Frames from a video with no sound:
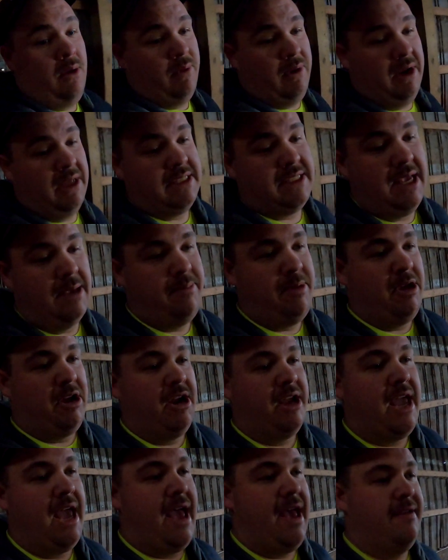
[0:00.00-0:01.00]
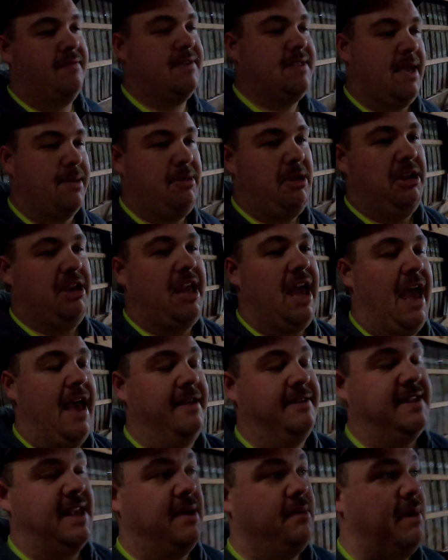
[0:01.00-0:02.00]
And when I say bigger calves, I mean
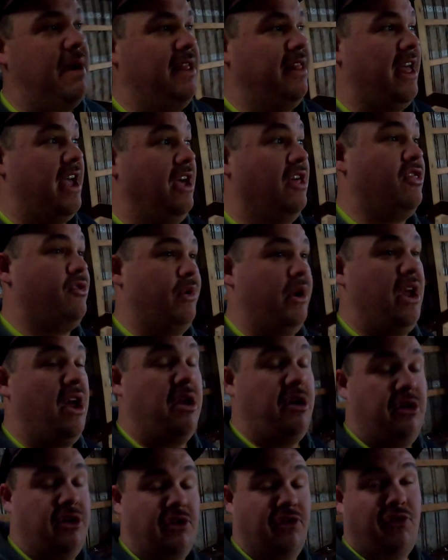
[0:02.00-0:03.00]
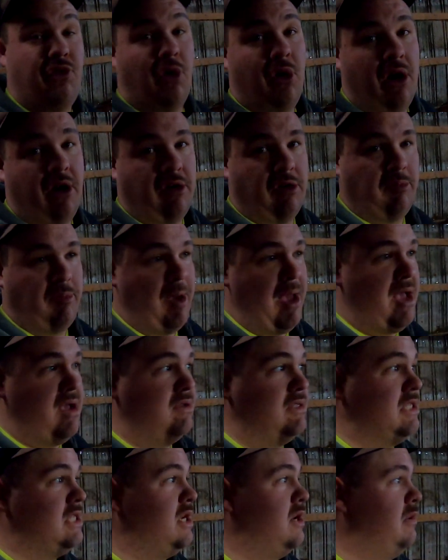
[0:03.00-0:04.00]
calves that weigh like 300 to 400
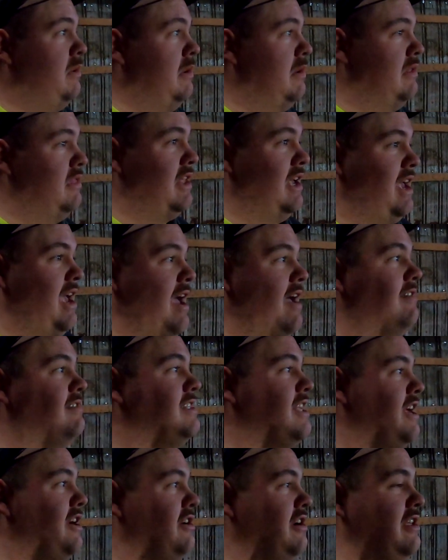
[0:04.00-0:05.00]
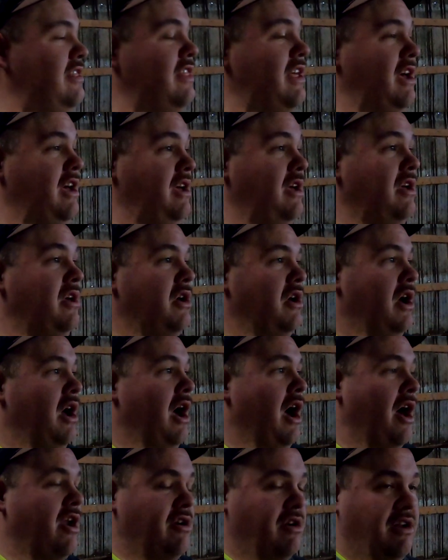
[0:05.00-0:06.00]
pounds. We want the calves that are in the
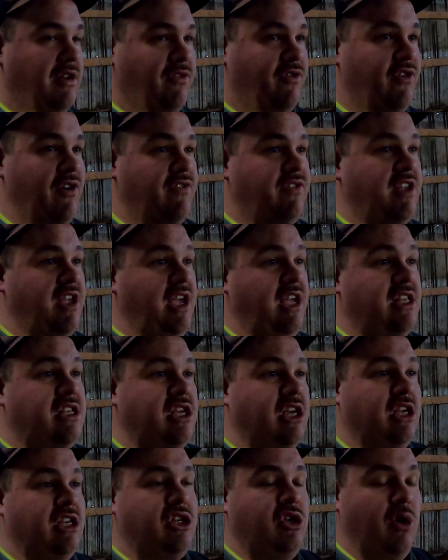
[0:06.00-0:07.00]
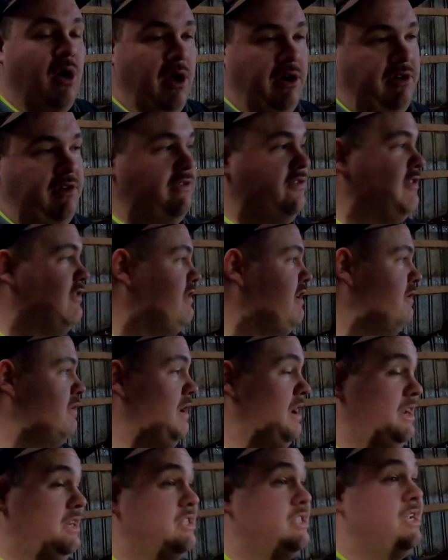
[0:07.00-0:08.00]
150 to 250
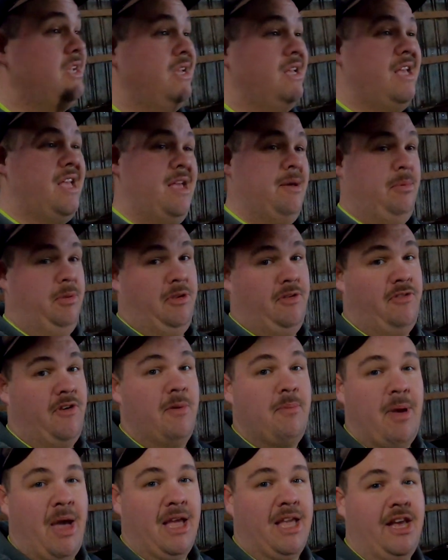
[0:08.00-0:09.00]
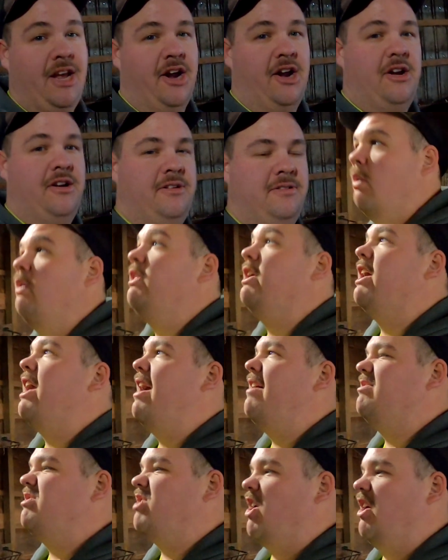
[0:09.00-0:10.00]
range able to fit back here. When the
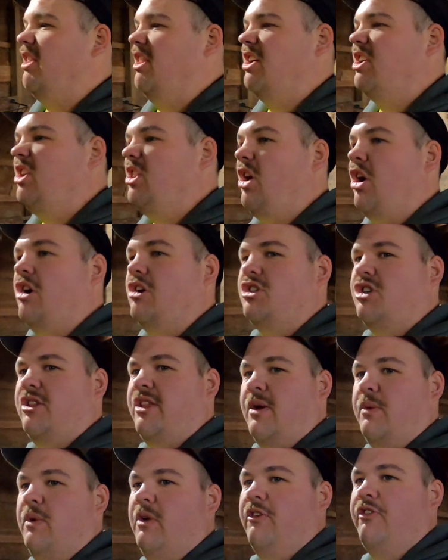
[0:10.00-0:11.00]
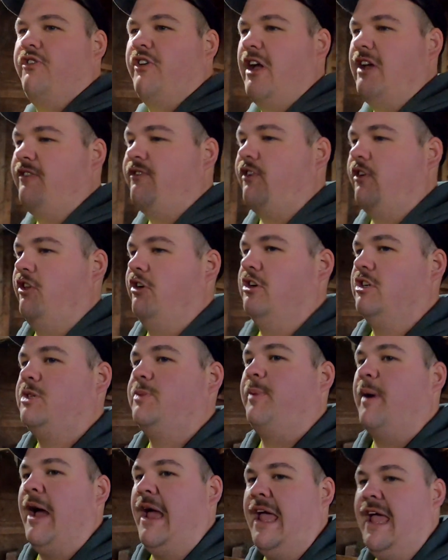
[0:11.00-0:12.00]
calves are a little larger, they will fight for their
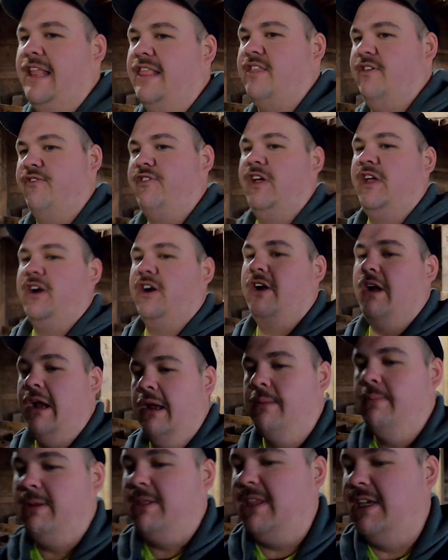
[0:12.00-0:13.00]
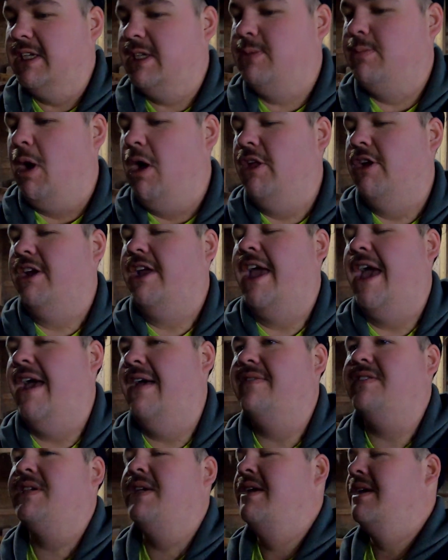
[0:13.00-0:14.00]
spot at the feeder, but these smaller
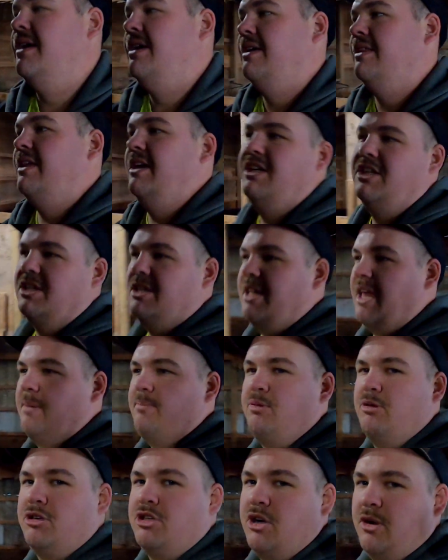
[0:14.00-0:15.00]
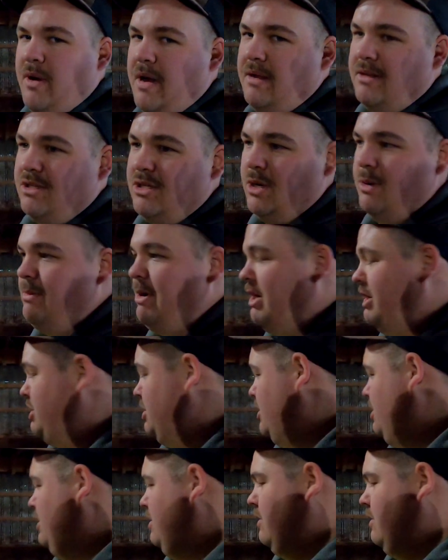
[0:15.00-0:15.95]
calves, they just get pushed around so much.